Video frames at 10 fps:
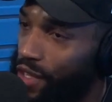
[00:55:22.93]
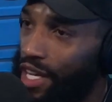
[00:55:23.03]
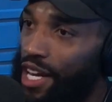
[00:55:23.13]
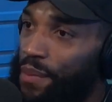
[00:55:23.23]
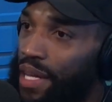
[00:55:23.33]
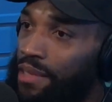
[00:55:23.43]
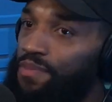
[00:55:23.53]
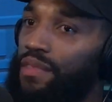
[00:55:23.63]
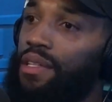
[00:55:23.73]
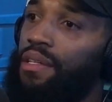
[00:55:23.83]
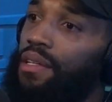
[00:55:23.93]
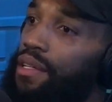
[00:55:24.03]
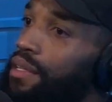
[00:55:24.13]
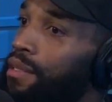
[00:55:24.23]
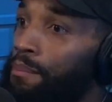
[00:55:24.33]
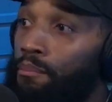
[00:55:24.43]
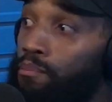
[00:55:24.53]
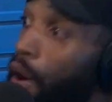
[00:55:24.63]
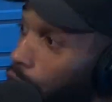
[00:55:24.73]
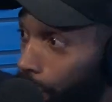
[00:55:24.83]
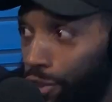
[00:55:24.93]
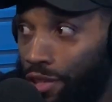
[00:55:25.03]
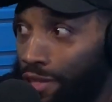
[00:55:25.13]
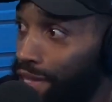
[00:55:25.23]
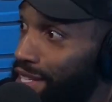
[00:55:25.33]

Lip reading: You know what I mean? Bush,